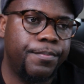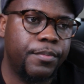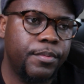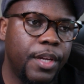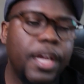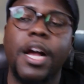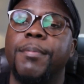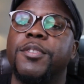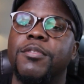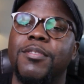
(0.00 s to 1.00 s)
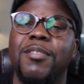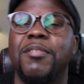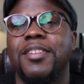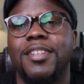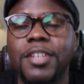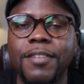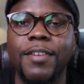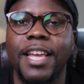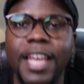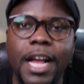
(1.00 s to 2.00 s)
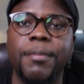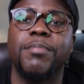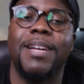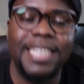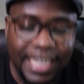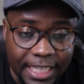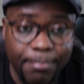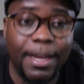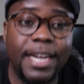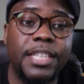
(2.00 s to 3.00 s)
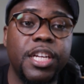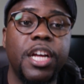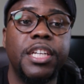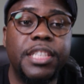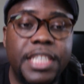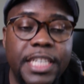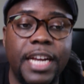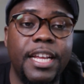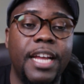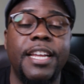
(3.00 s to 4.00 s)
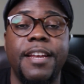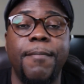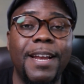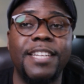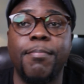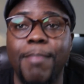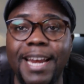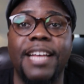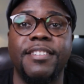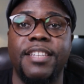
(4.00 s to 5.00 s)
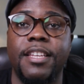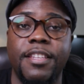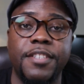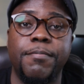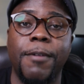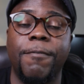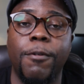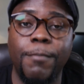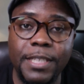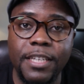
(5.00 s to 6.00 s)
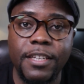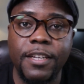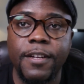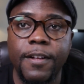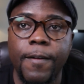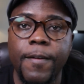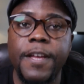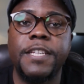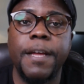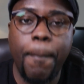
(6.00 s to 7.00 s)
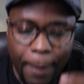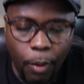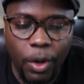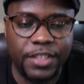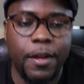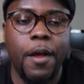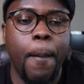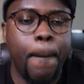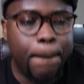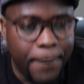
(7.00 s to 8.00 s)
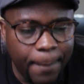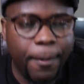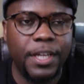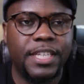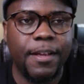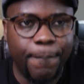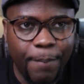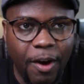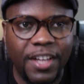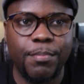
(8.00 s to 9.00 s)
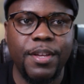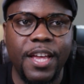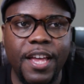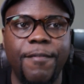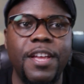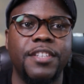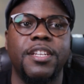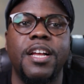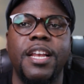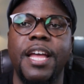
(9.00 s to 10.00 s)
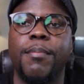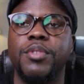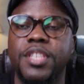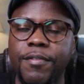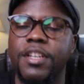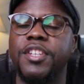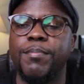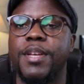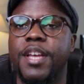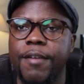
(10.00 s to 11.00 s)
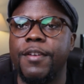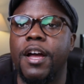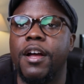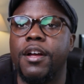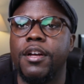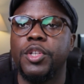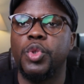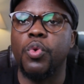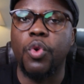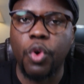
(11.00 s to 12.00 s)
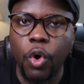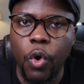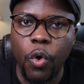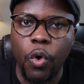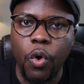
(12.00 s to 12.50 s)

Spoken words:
hiccups, not even hiccups, but deliberate tyranny and deliberate murders that these people have committed, it empowers people, it empowers behaviors like Museveni's behavior to grow